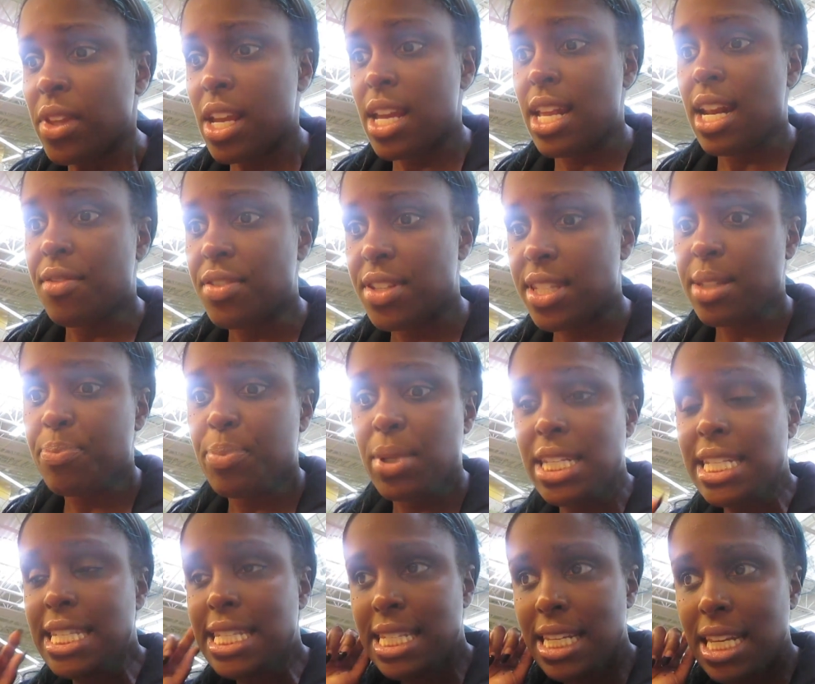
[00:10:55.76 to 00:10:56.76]
and I've been
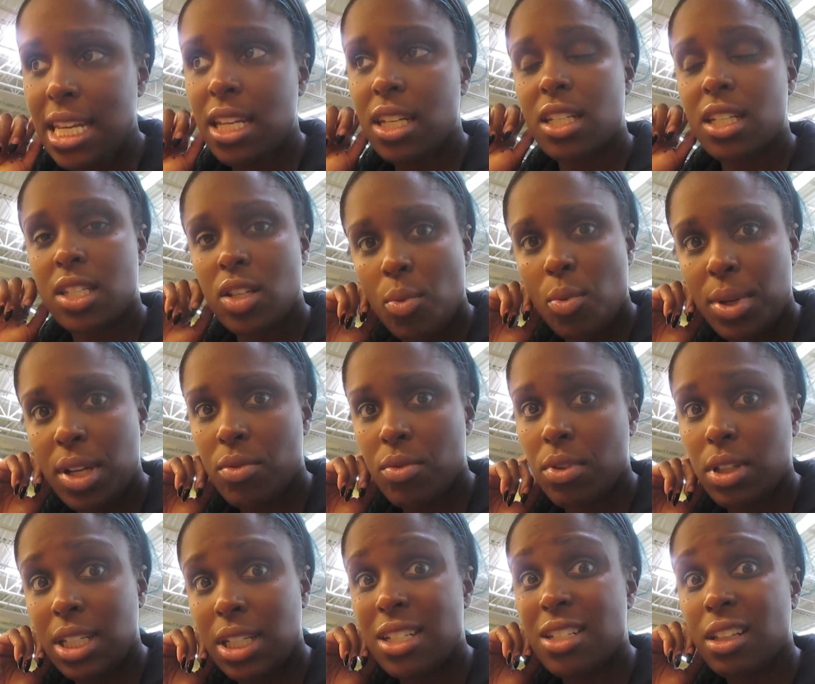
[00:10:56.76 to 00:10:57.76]
seeing so many
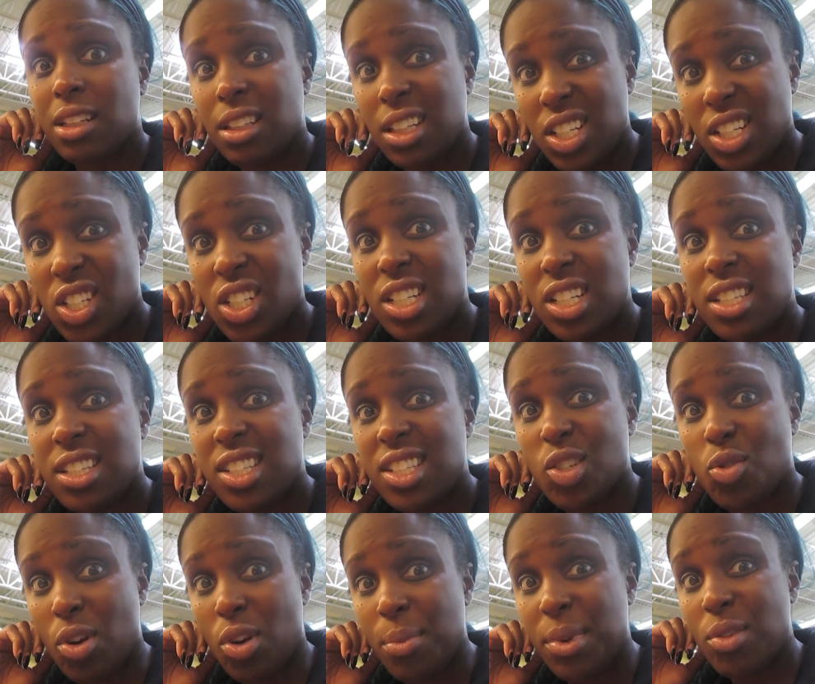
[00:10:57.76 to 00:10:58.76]
really delicious
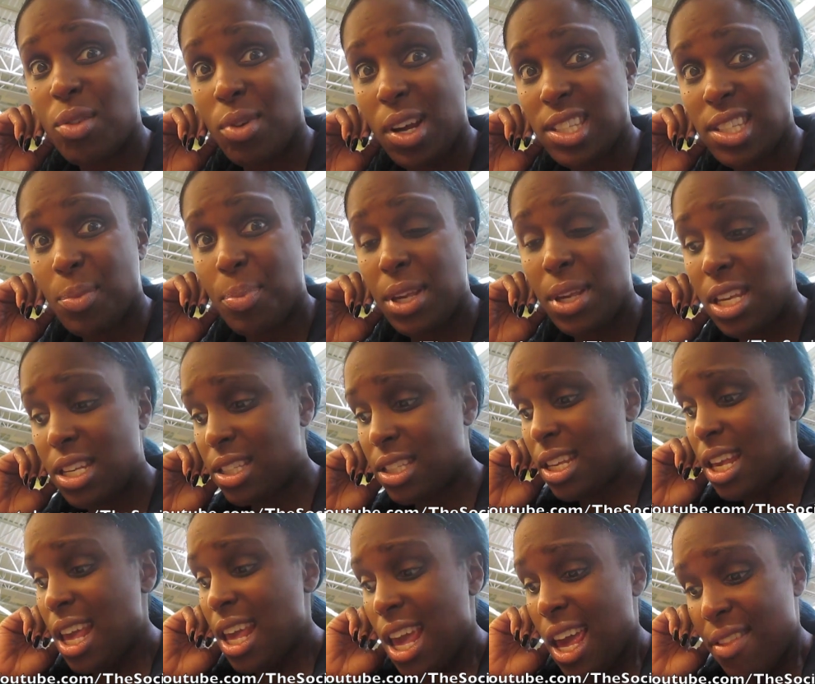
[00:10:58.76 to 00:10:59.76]
drummy recipes
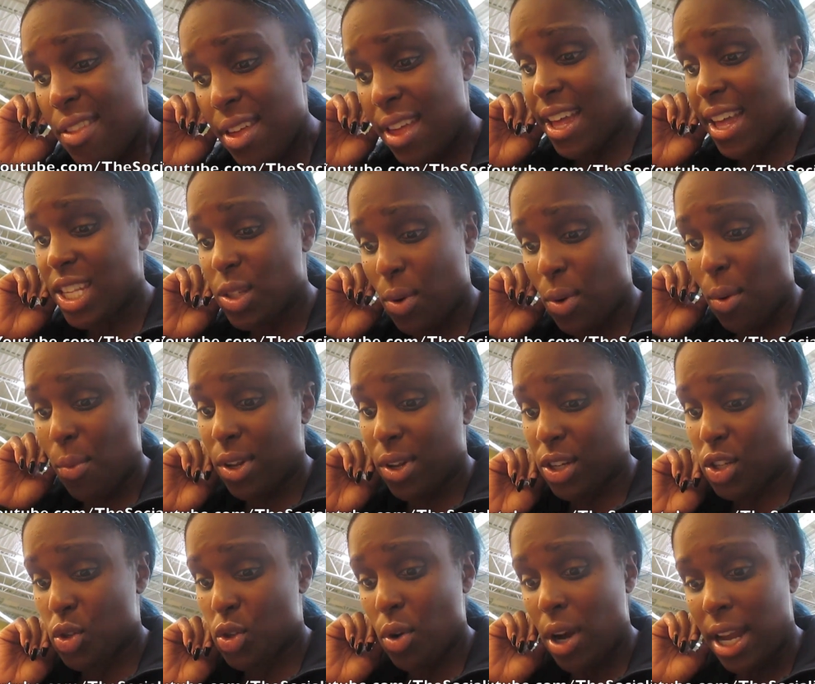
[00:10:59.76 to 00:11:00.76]
that that's why I
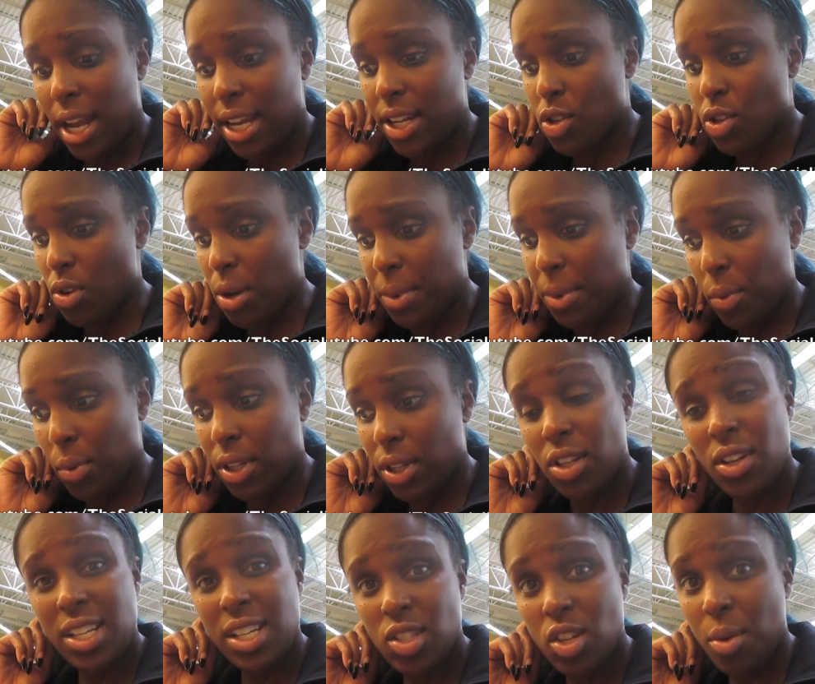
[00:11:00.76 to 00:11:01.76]
want to try a drummy one. You
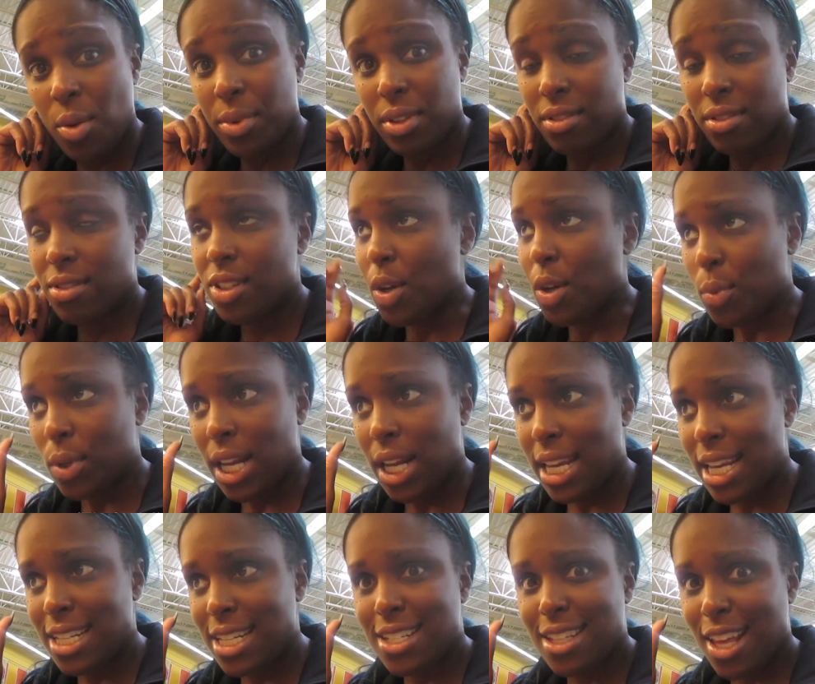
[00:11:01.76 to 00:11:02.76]
guys know I've been, you know, when I
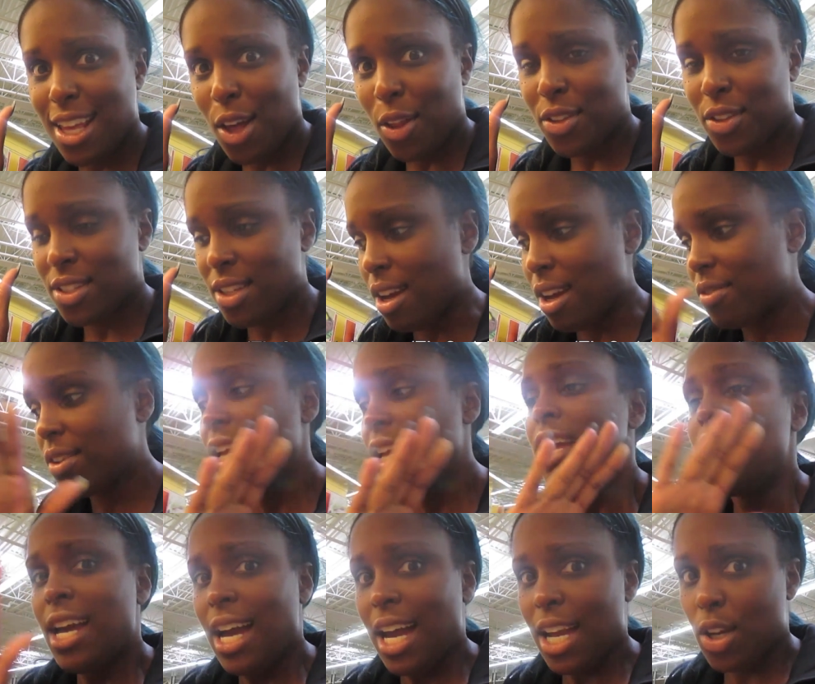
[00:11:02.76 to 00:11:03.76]
get into the health stuff,
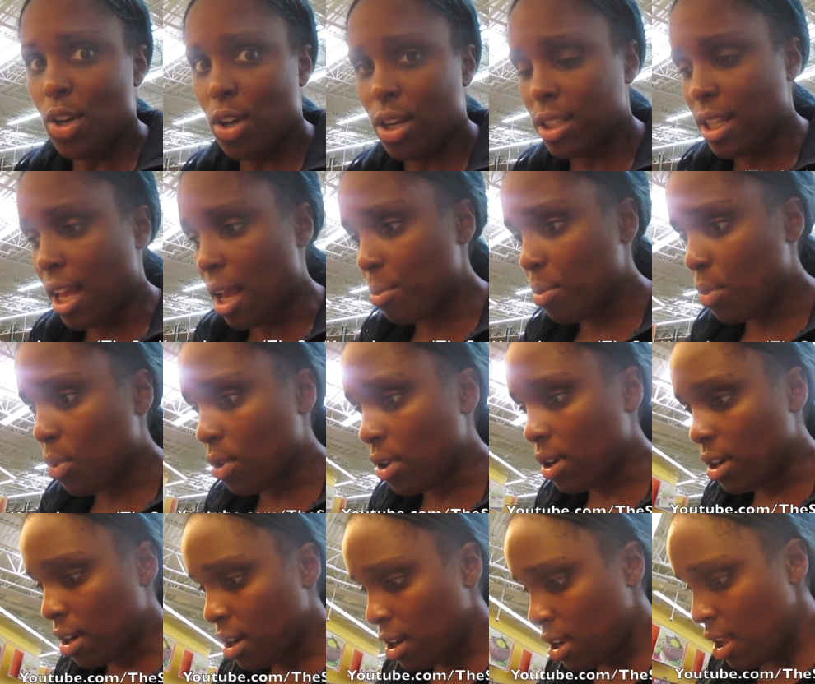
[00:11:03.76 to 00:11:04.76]
I cook a lot
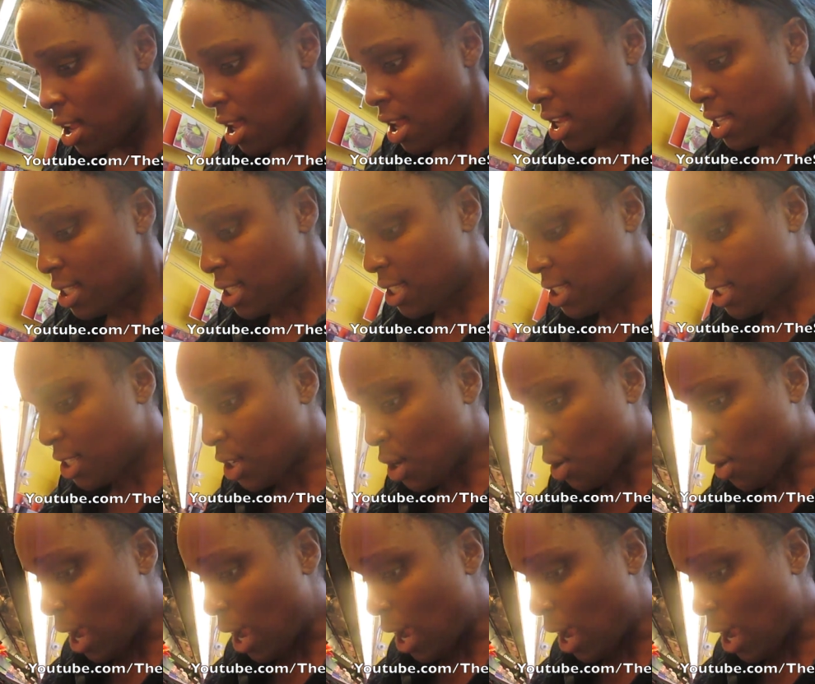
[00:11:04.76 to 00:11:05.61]
more. So